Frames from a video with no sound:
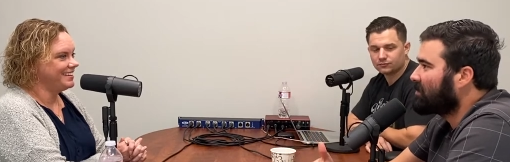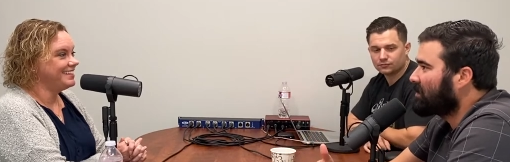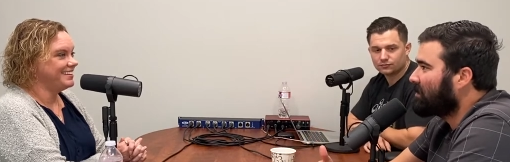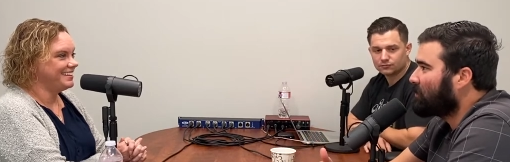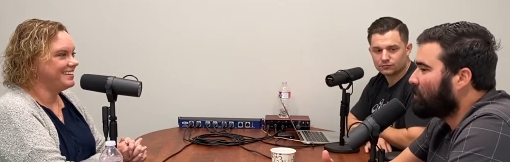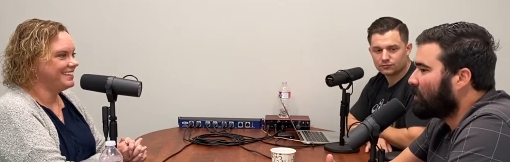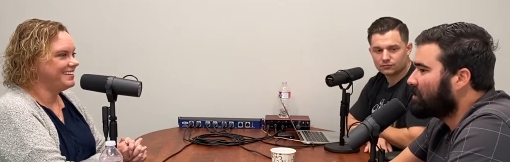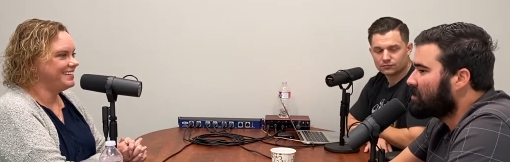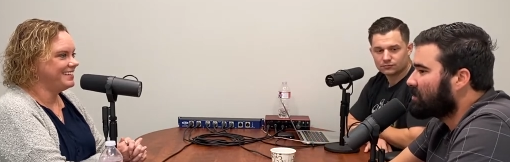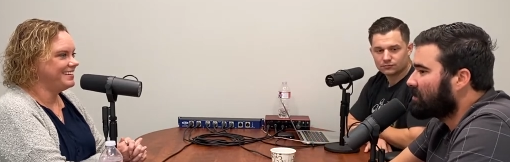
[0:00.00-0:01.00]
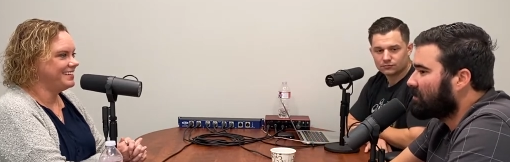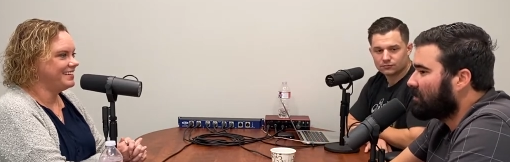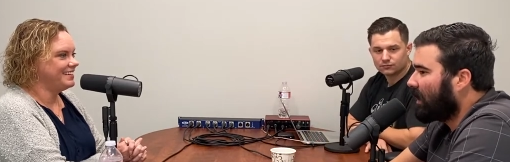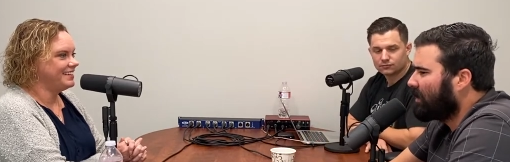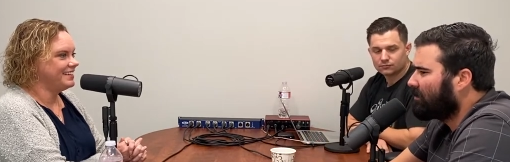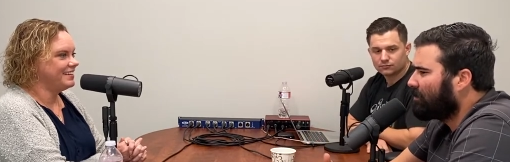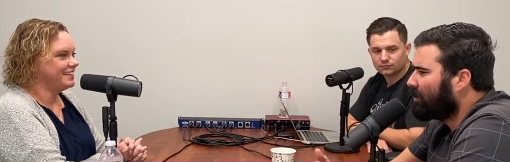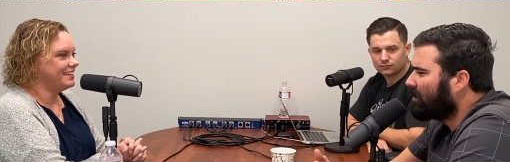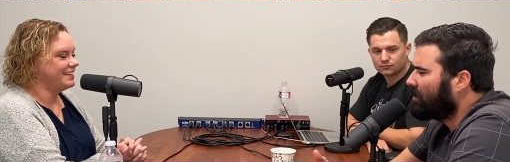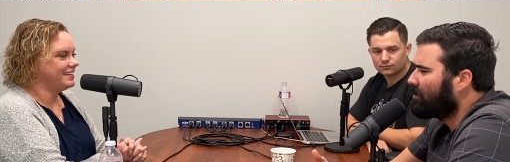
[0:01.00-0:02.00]
Speaker 1: estate, which mm-hmm. I
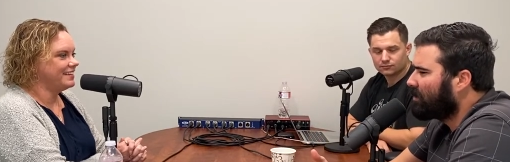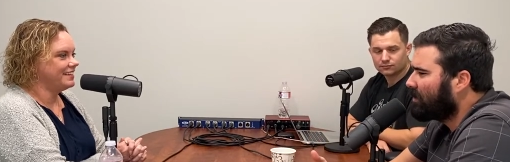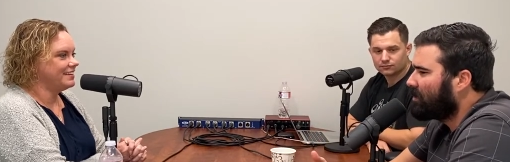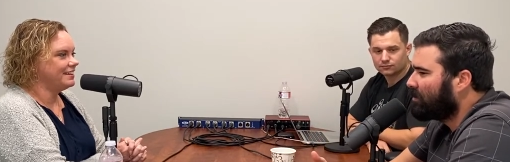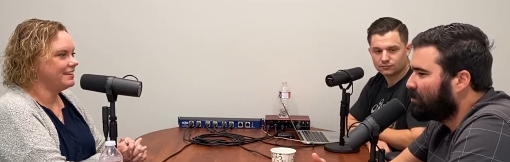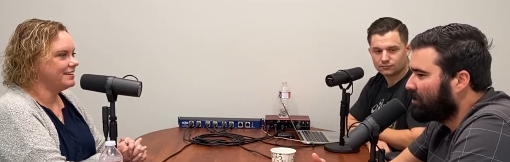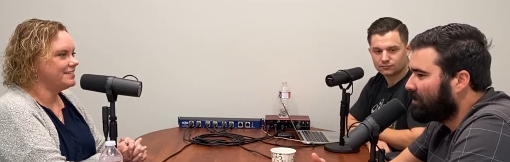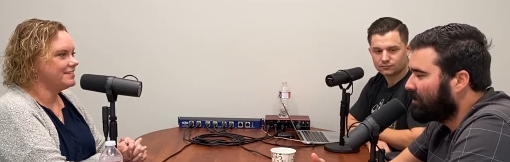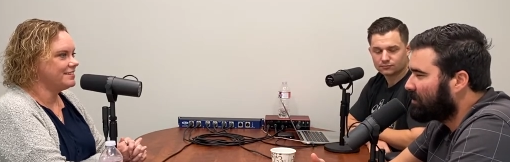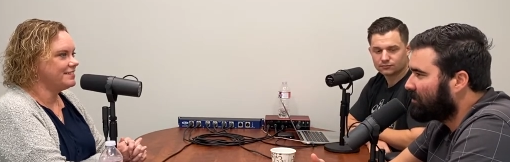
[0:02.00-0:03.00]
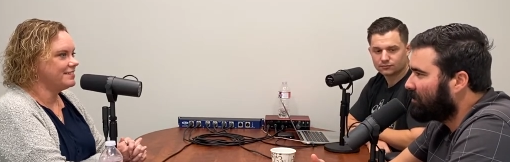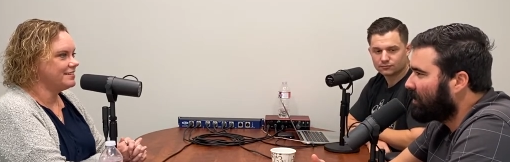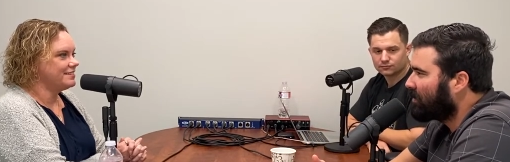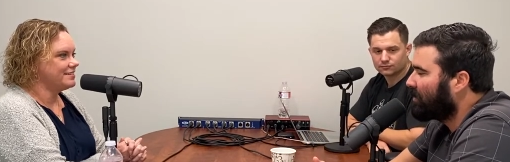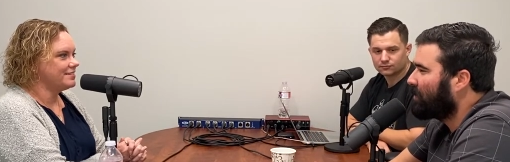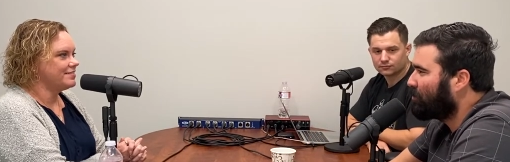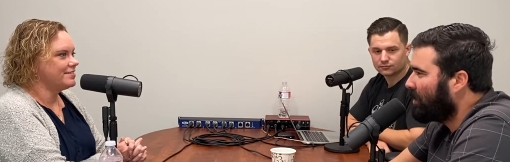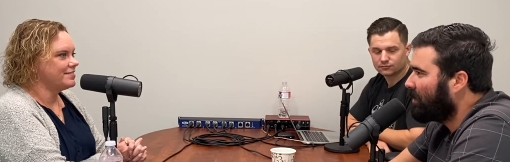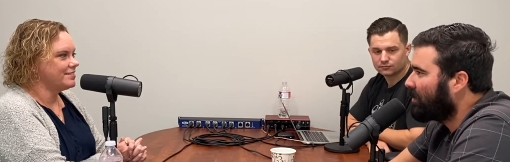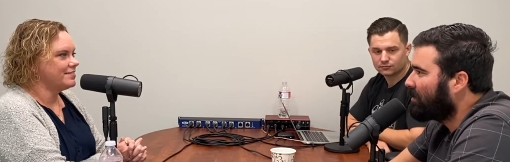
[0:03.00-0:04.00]
really, really do believe it's very, very
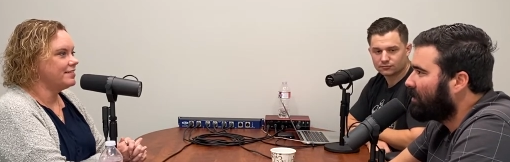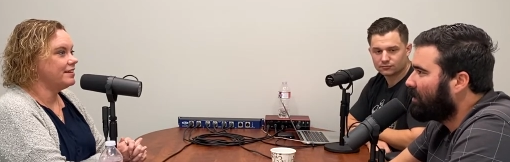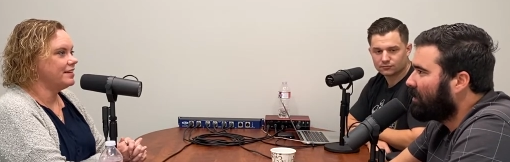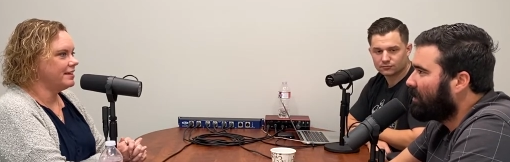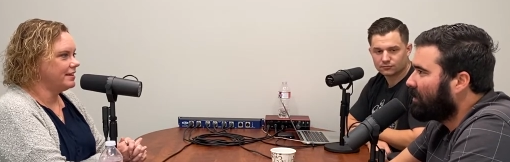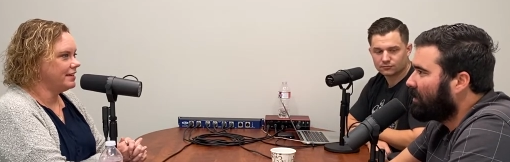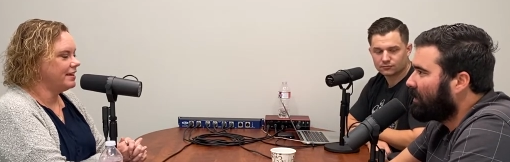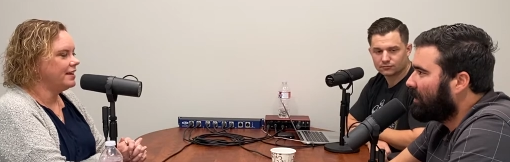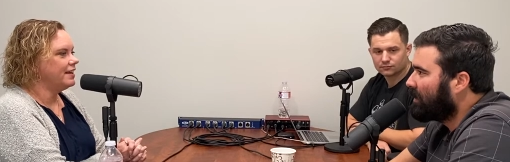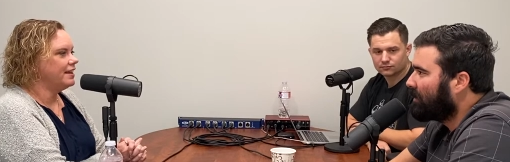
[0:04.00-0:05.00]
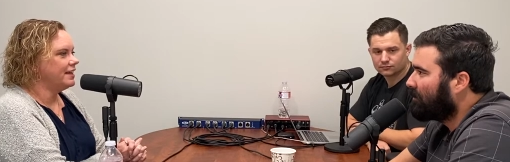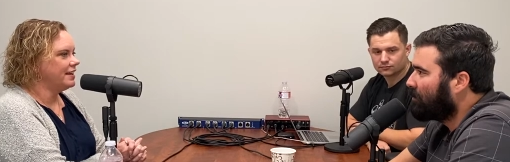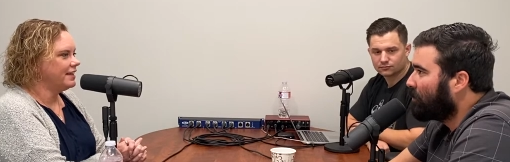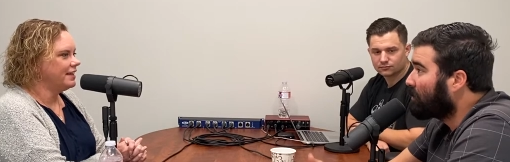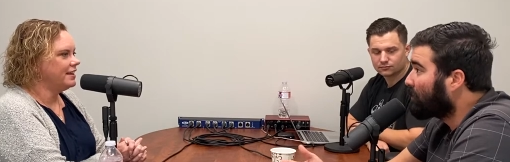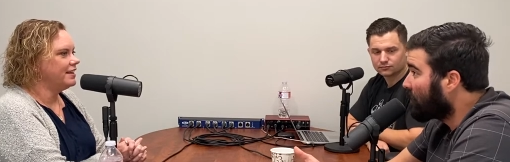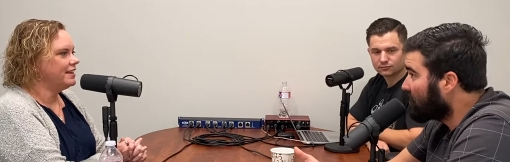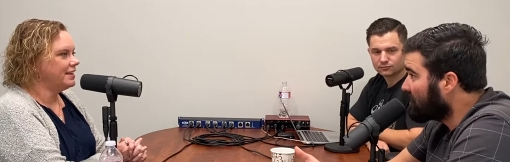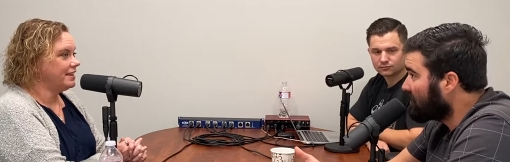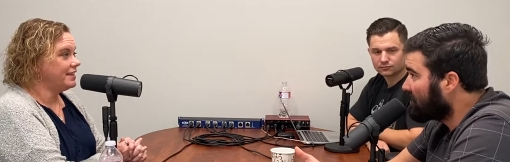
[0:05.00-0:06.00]
rare uh, with
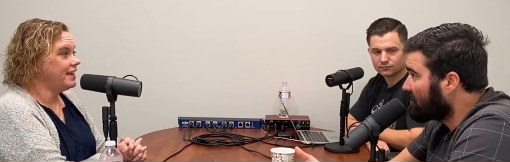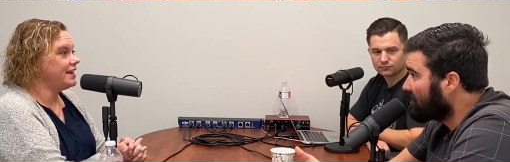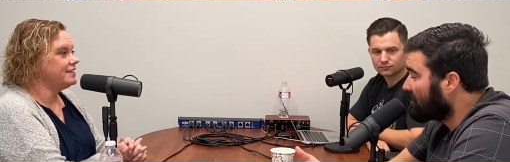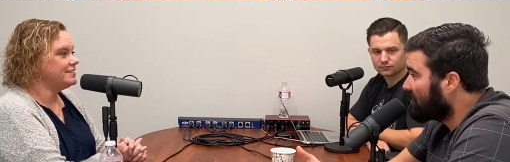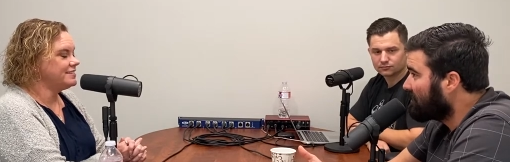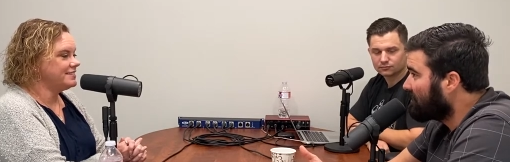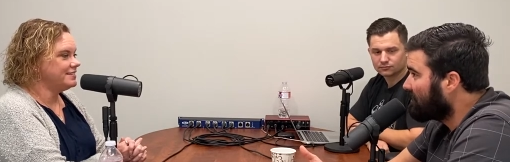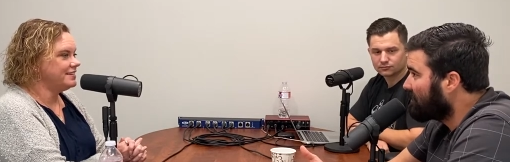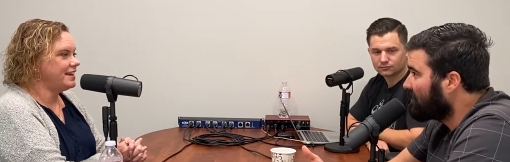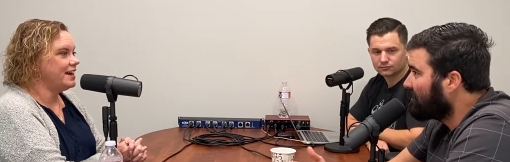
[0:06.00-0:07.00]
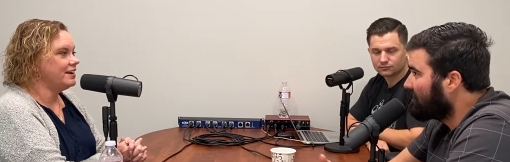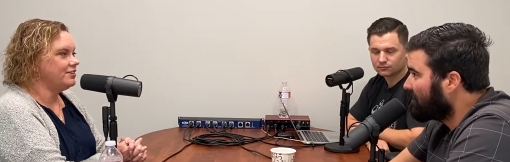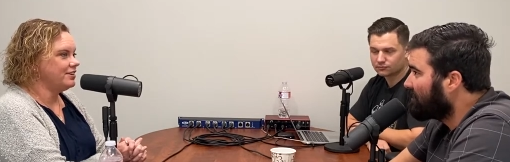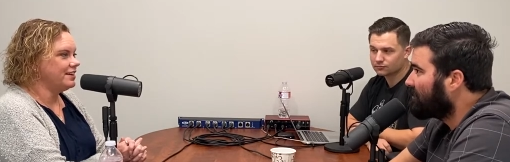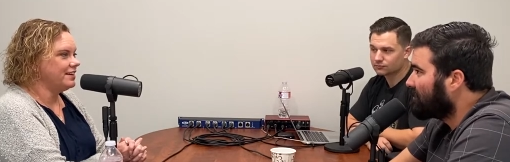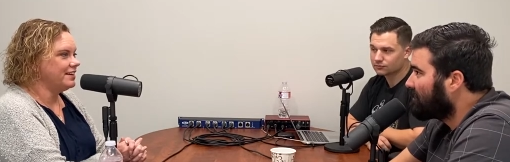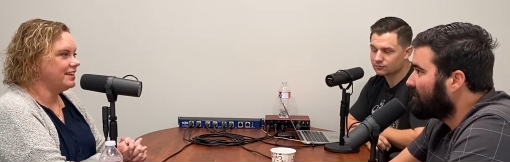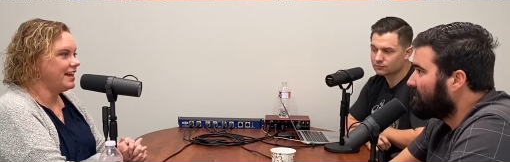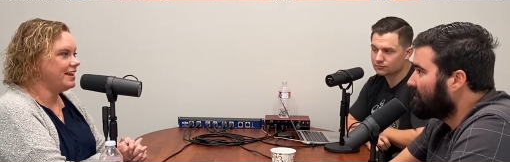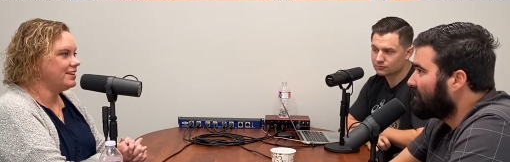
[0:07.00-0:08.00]
brokerages.
Speaker 2: Yes, I agree.
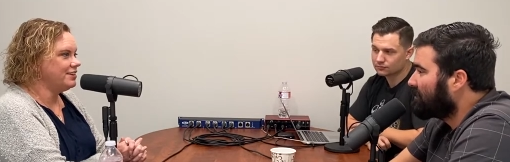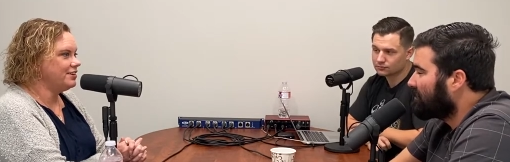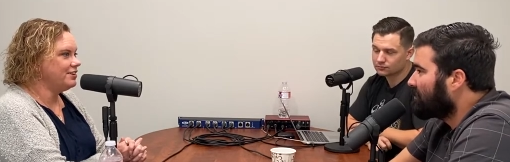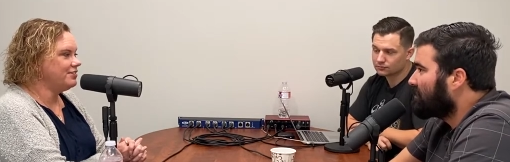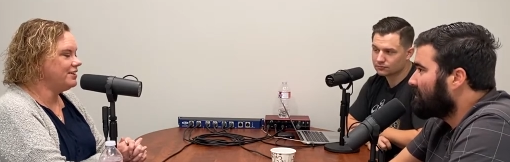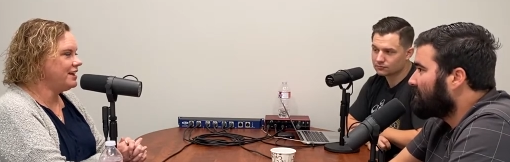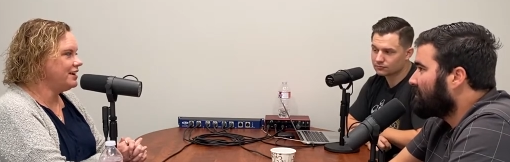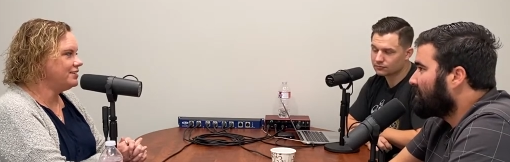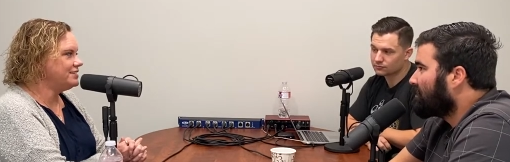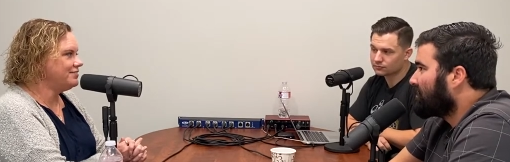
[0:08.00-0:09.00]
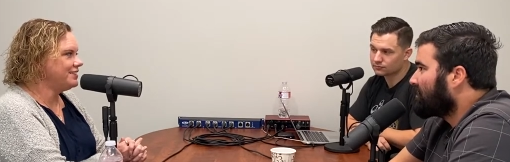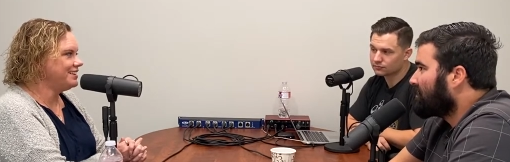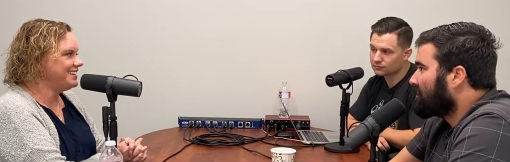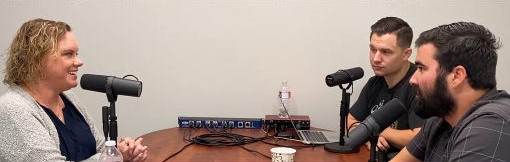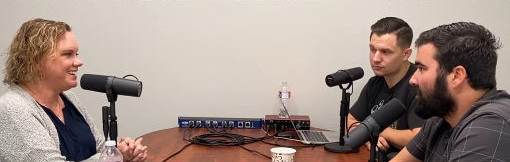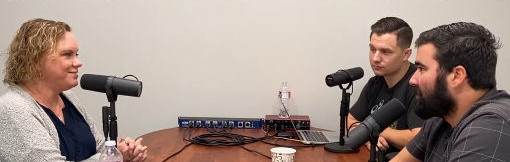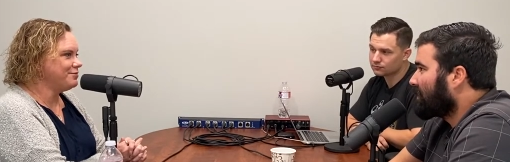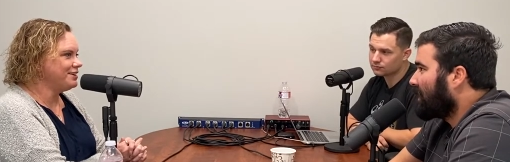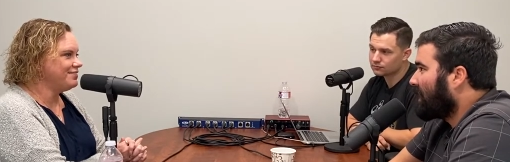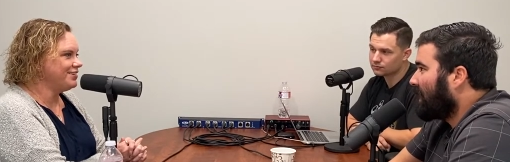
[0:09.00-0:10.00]
Yeah, you you and I are definitely a breed of